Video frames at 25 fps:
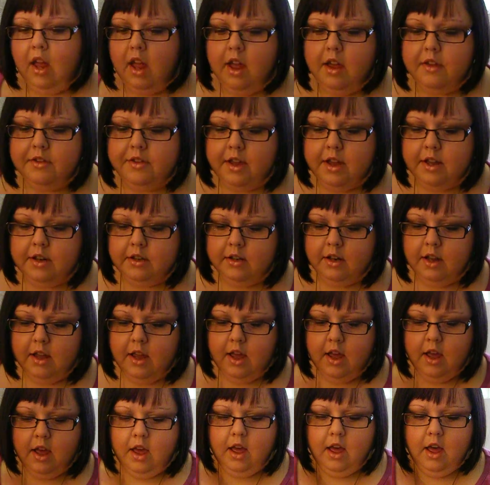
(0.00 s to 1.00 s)
And then
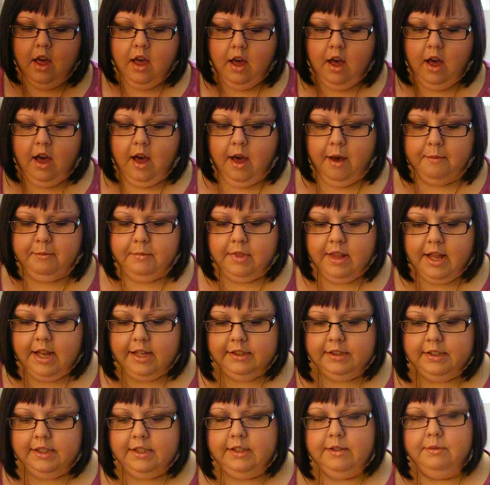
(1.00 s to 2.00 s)

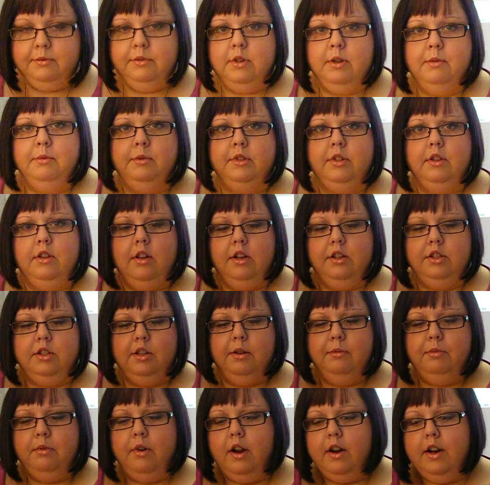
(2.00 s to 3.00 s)
lastly, some
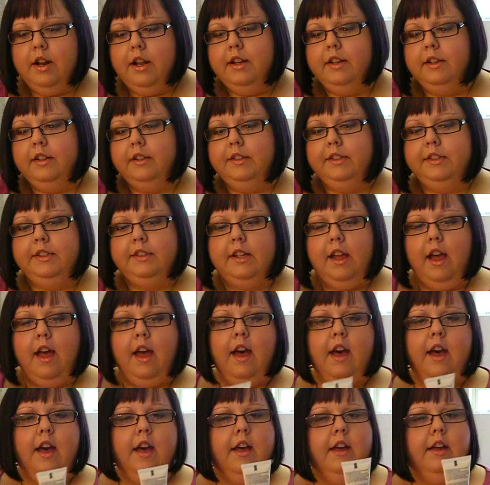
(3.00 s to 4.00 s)
dermatological products,
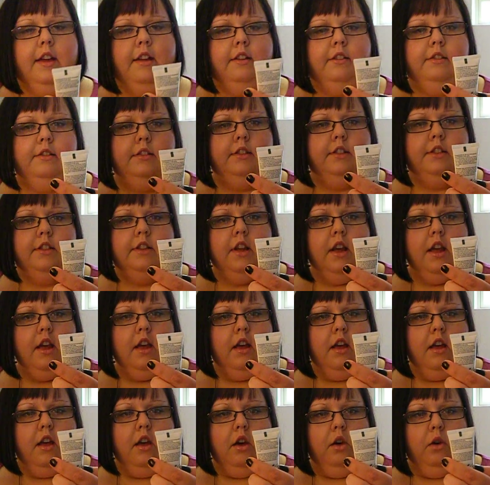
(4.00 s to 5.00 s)
and
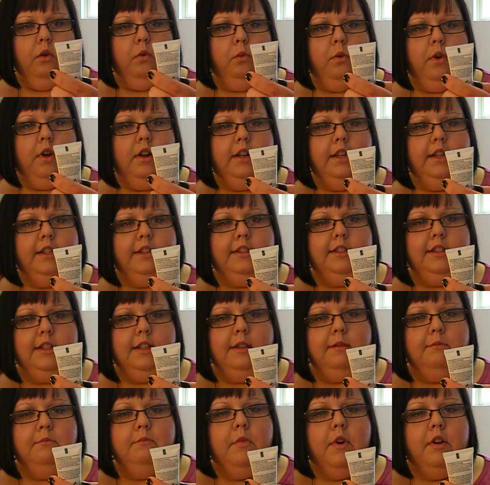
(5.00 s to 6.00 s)
one is
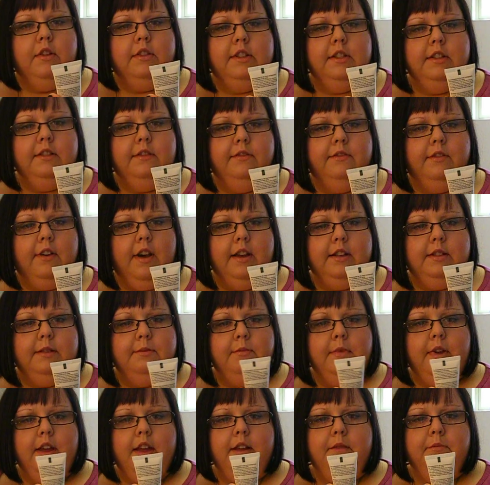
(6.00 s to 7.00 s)
the
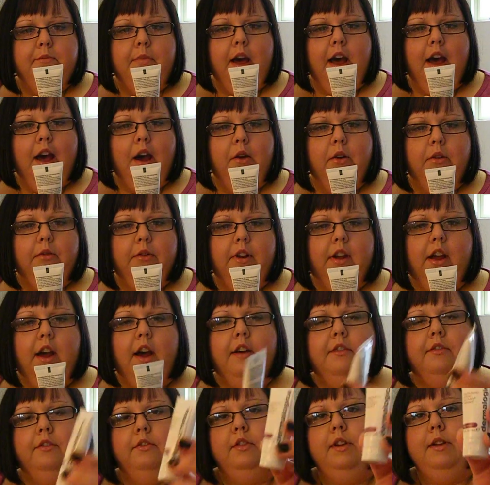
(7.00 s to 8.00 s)
Multivitamin Power
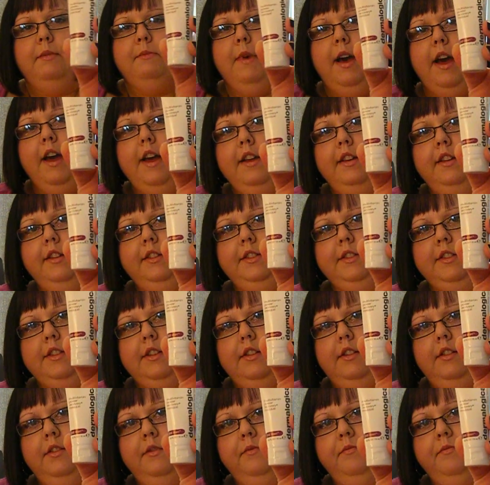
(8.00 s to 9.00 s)
Recovery Mask